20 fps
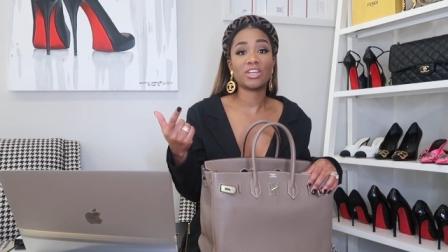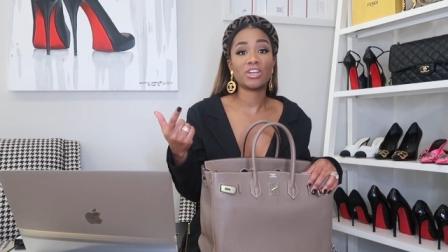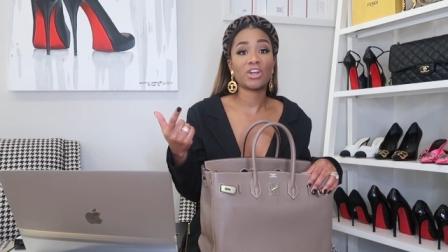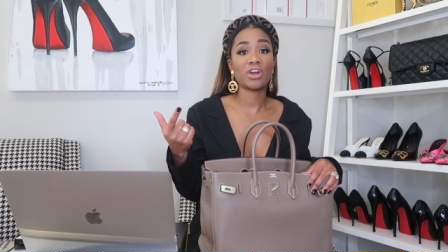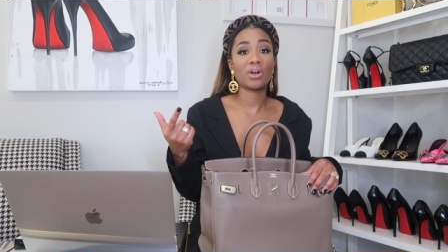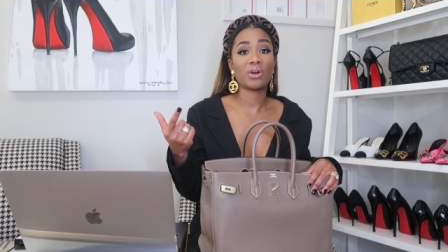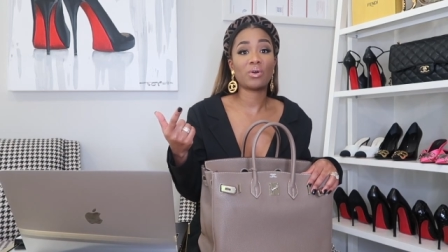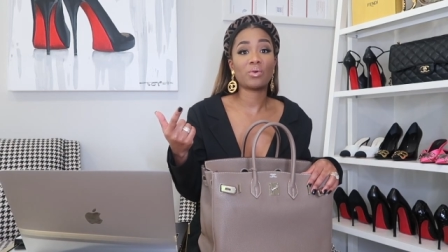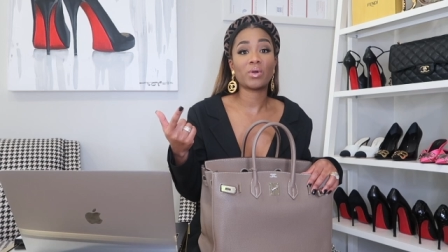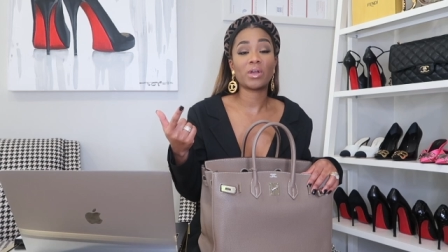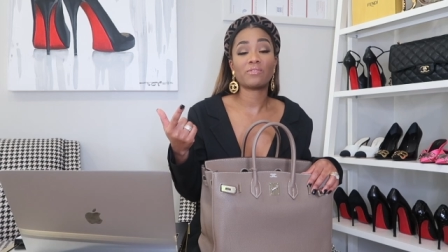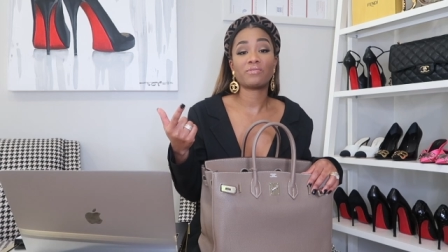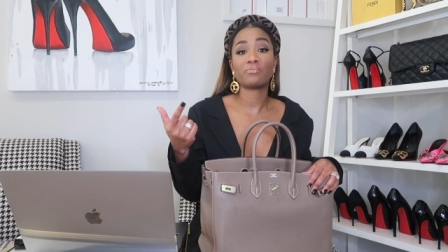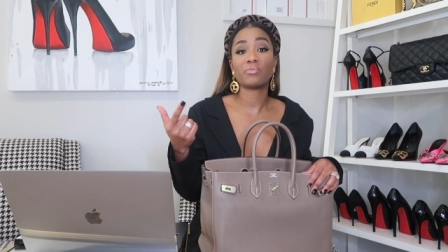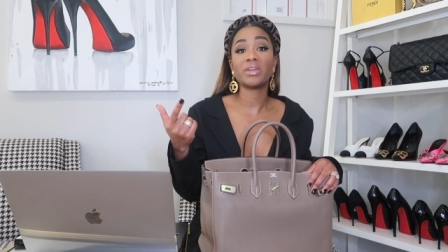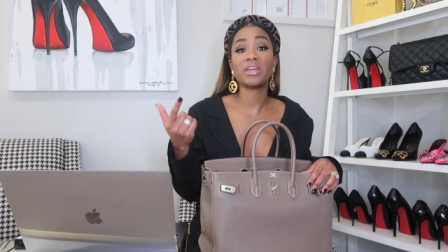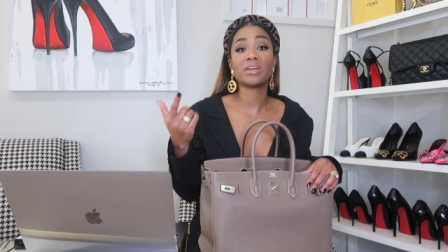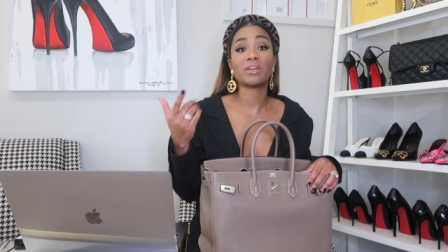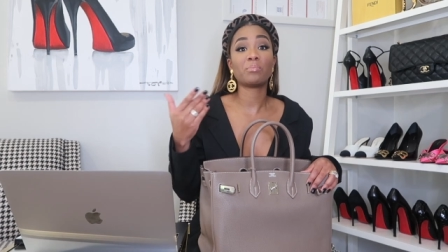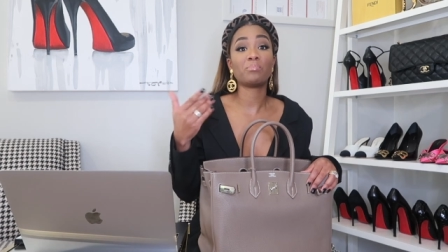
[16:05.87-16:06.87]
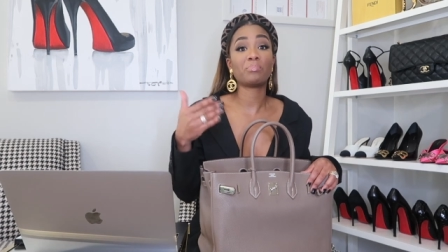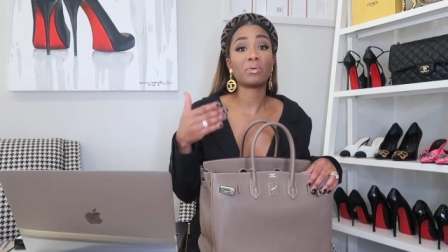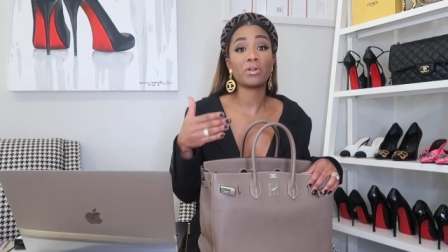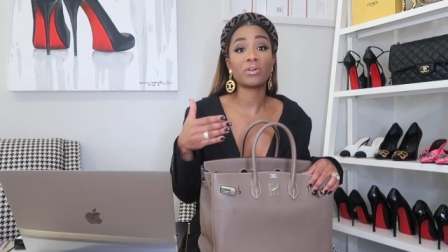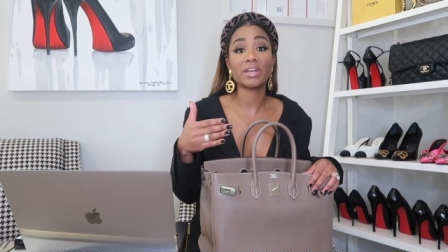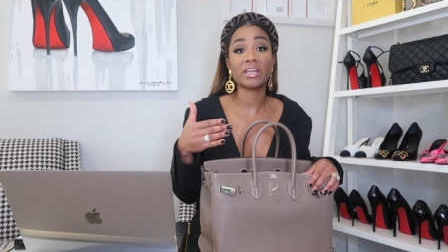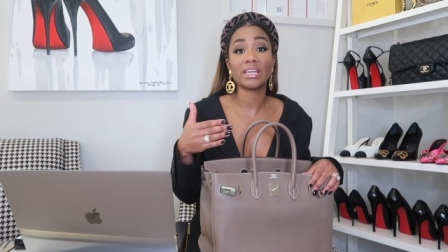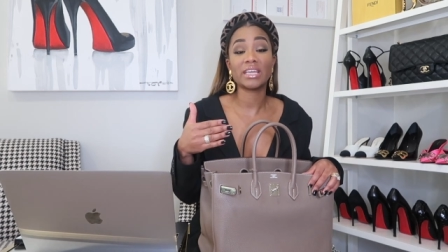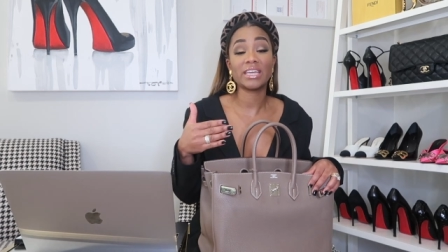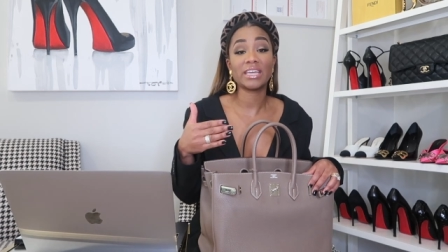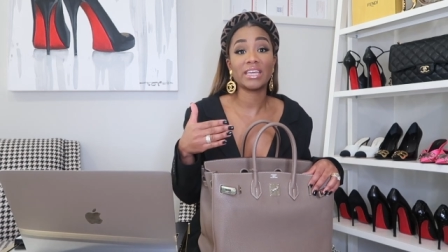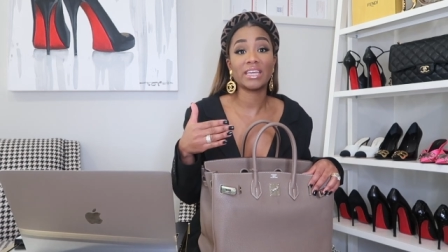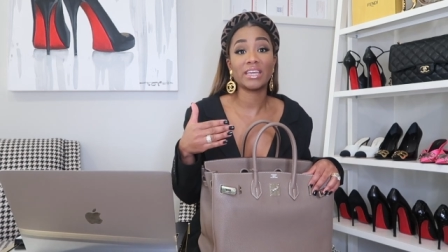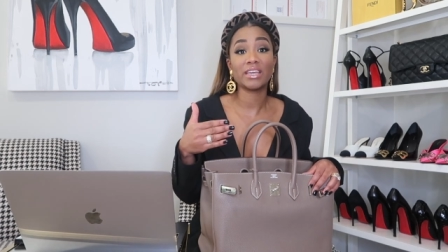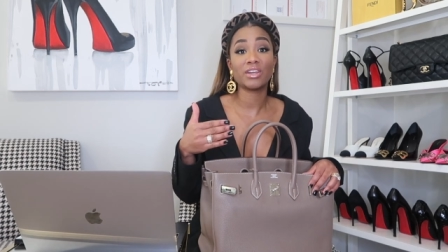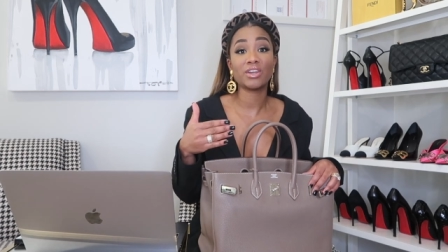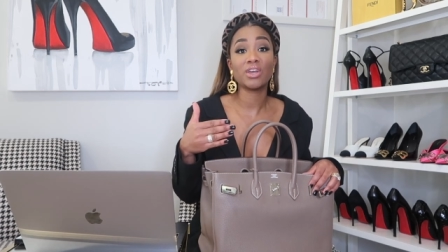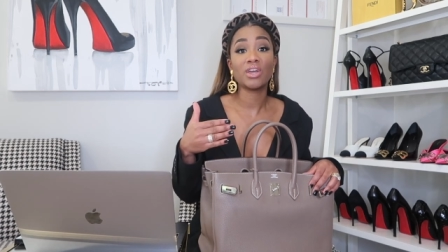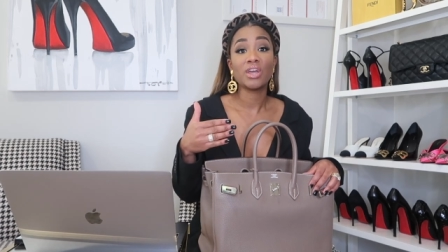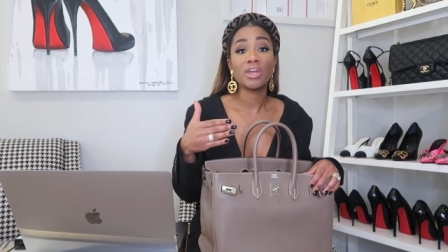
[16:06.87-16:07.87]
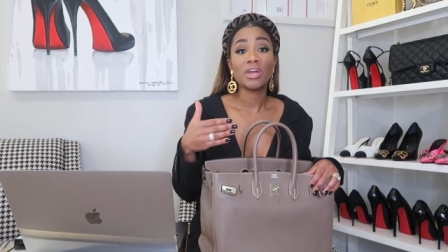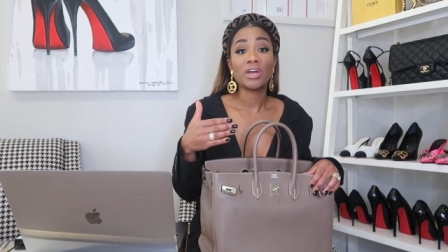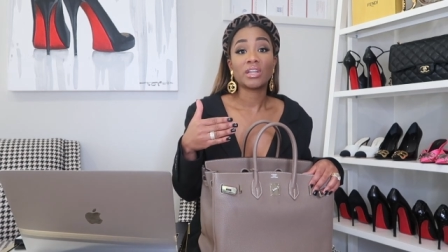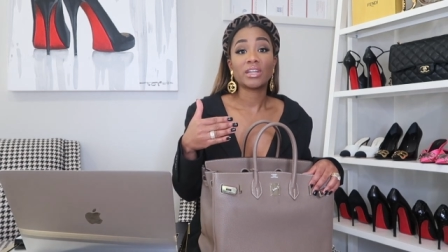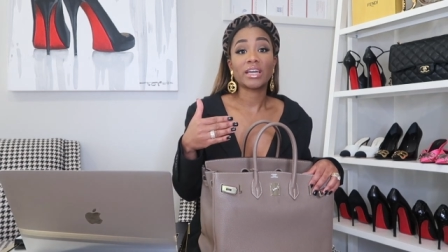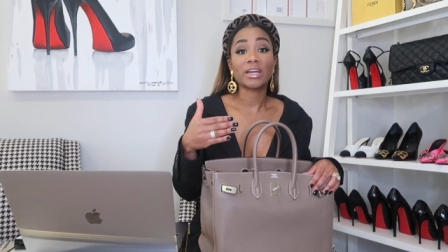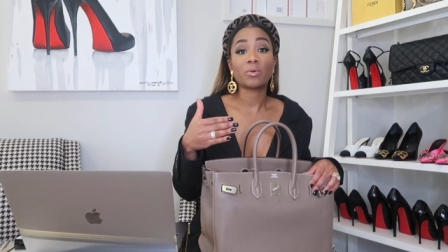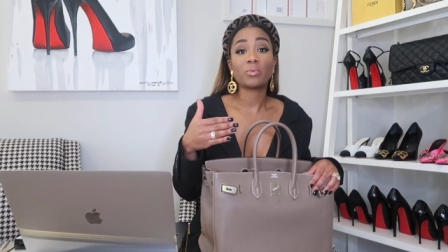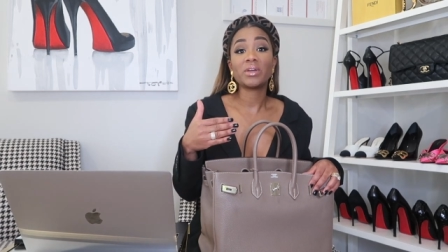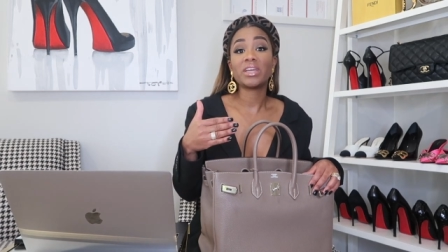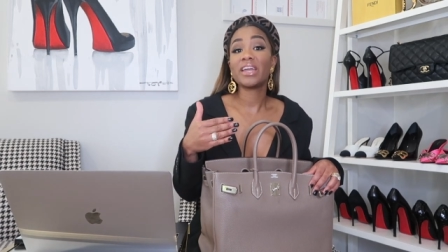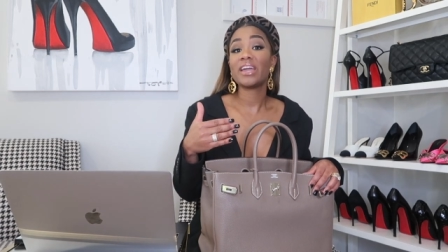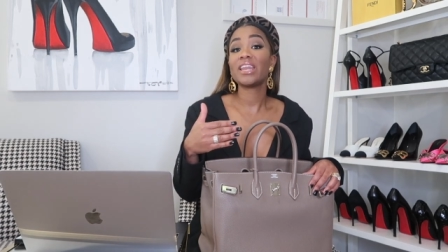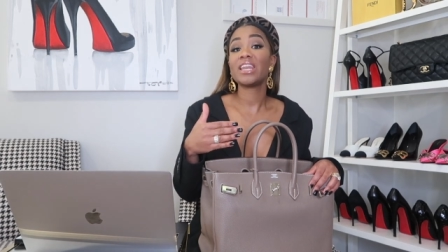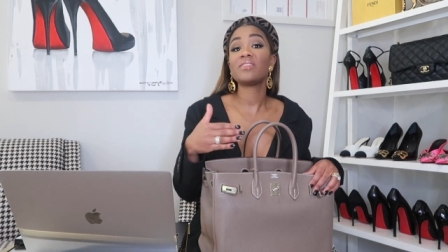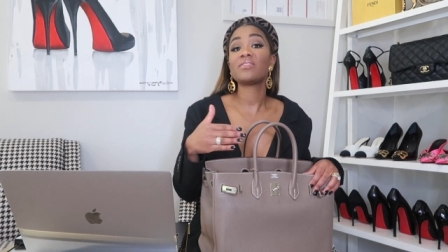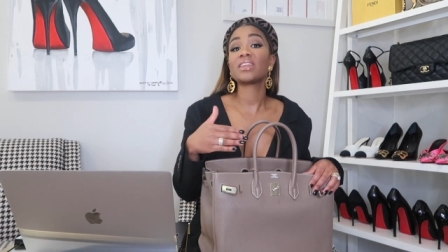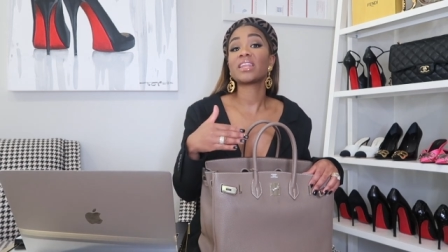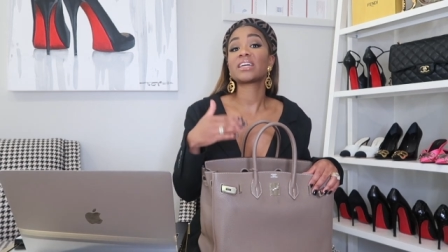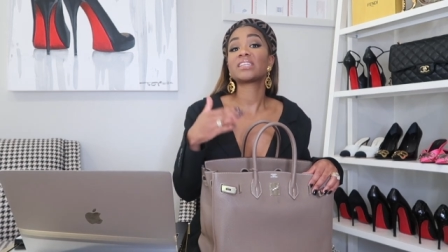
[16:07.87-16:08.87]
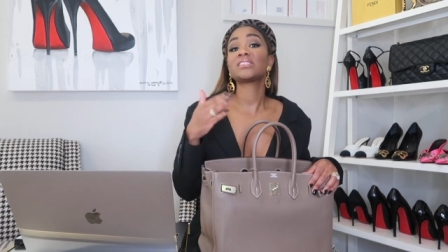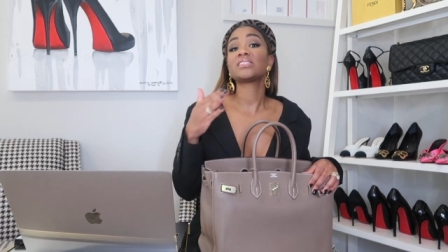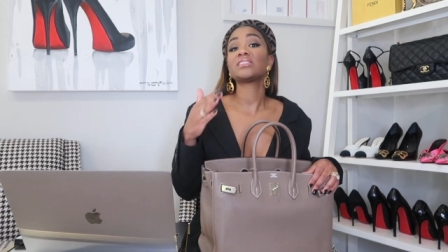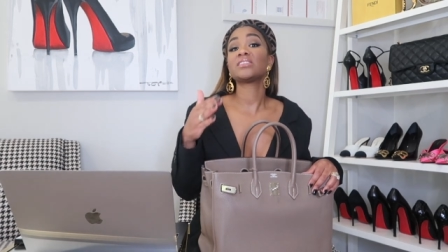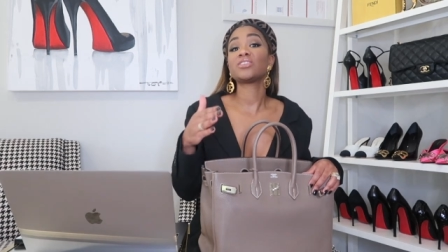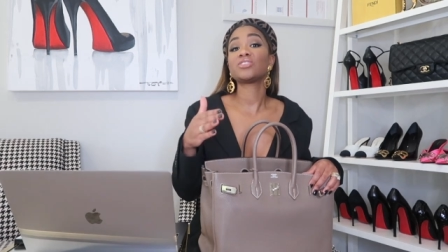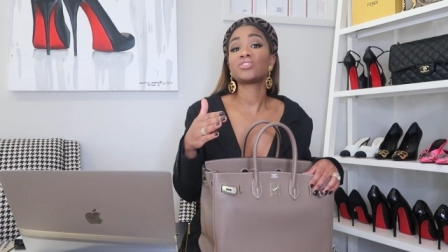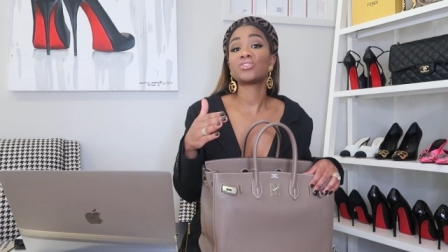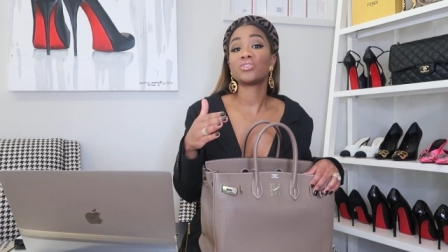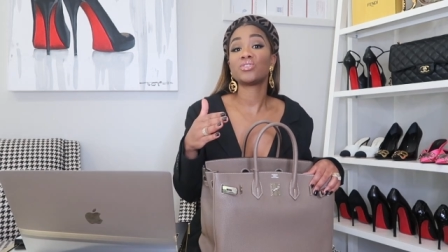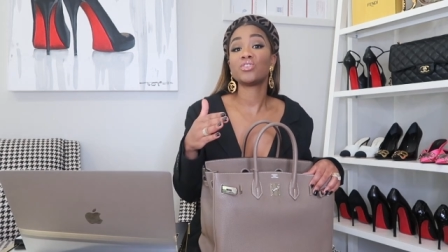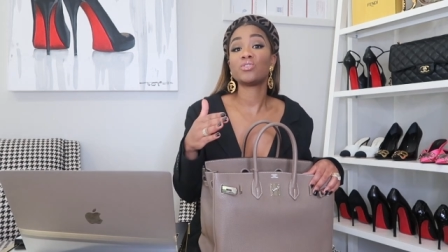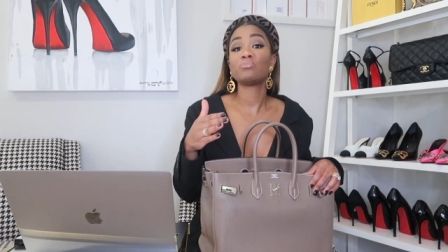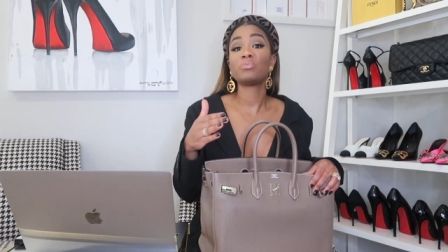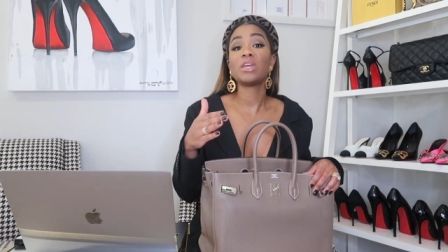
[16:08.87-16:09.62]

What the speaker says: you know, if we get a Birkin in, like, we can't even, like, send it to you.